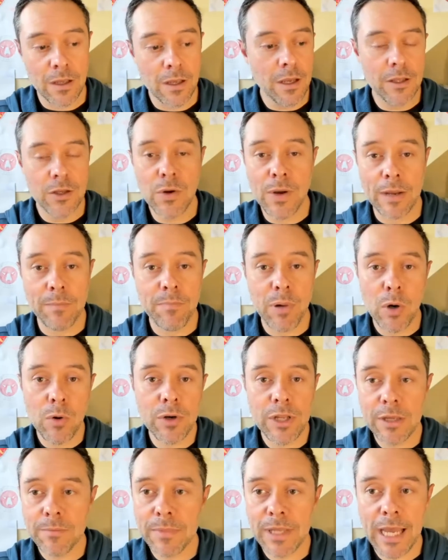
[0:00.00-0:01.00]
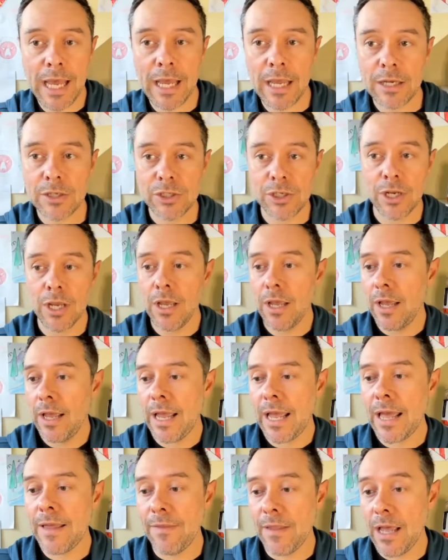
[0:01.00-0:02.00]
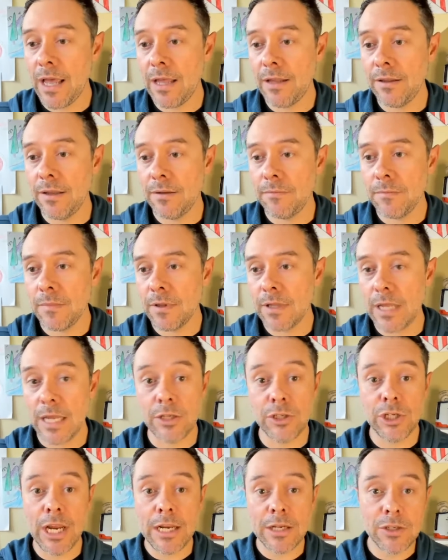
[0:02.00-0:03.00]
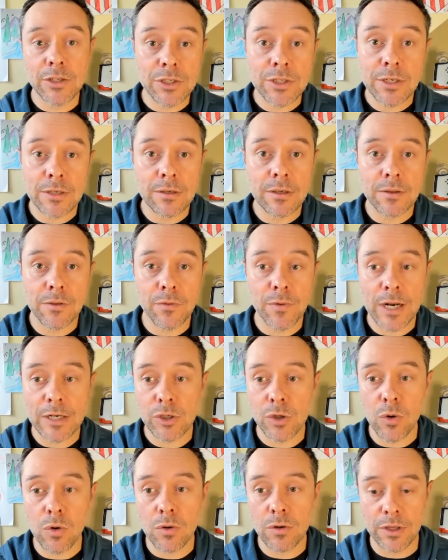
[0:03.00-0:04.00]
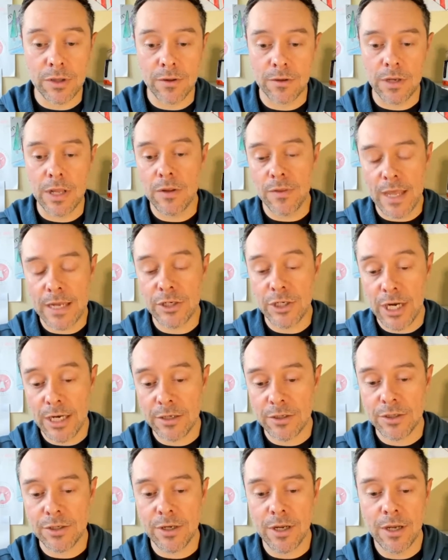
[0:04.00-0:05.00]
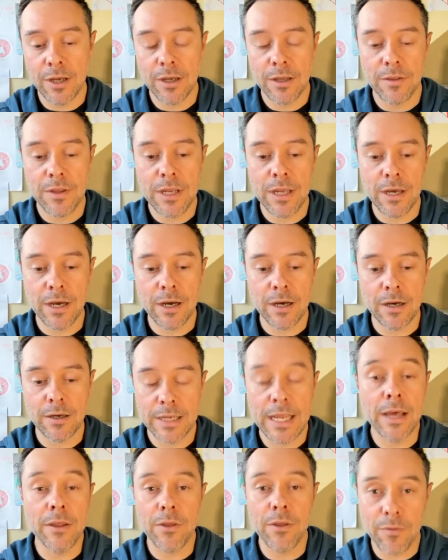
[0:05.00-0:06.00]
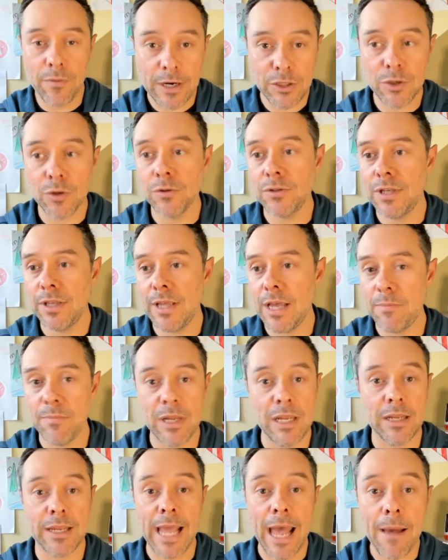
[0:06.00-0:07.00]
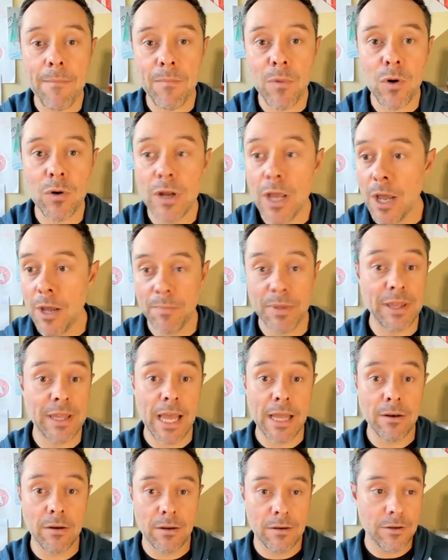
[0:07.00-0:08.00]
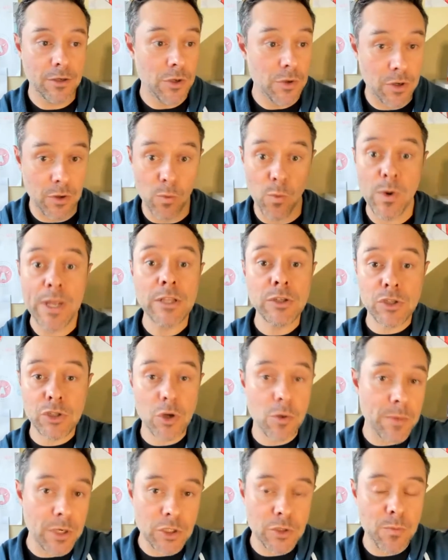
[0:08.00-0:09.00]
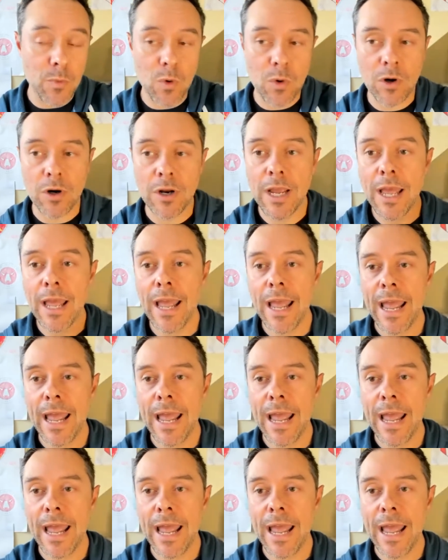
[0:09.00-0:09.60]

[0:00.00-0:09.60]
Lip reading: You had podium cash, and then they changed threshold. They changed the threshold to then be a cap mode, but then you could win so much more.